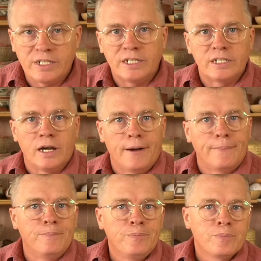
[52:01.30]
is um,
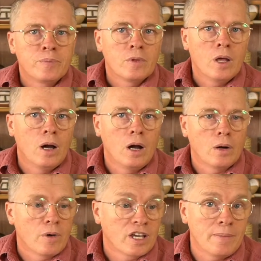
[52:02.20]
uh,
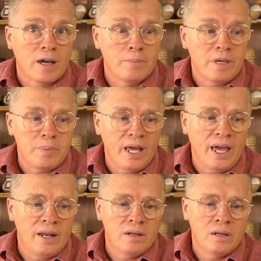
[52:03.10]
Rocky Mountain bee plant,
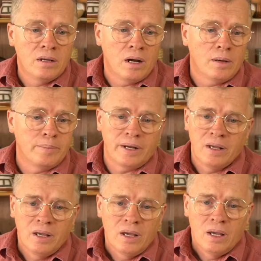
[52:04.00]
uh, but
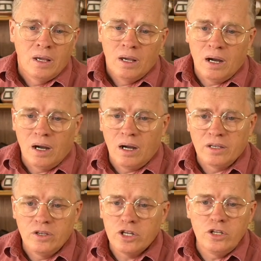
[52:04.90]
uh,
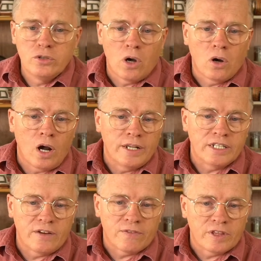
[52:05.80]
you can use all kinds of
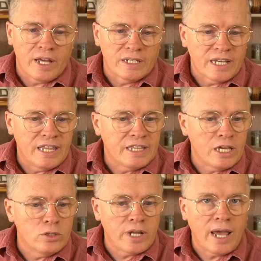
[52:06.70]
different things. I think they
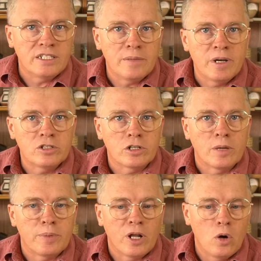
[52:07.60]
use tansy mustard up
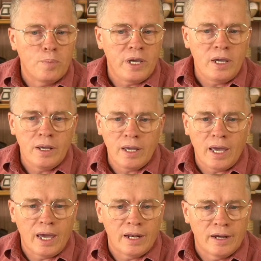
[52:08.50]
at Hopi,
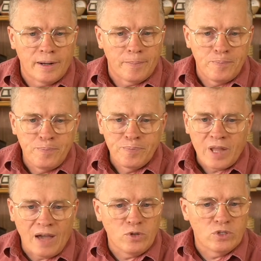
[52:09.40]
and um,
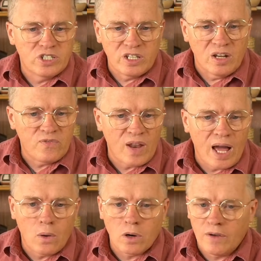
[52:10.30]
I've used
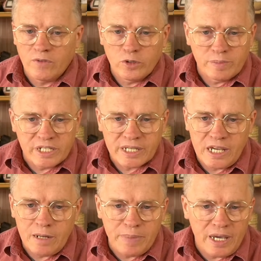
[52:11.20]
sunflower, I've used
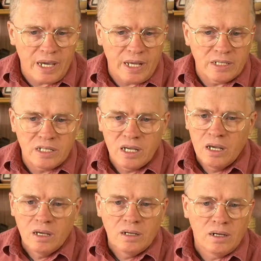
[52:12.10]
mesquite beans,
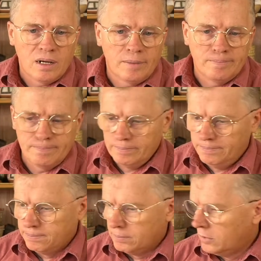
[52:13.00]
um,
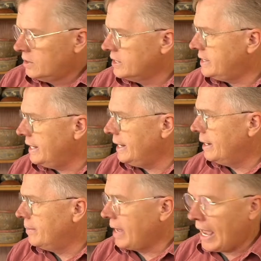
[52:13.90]
let's see,
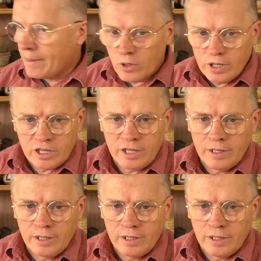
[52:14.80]
um, amaranth.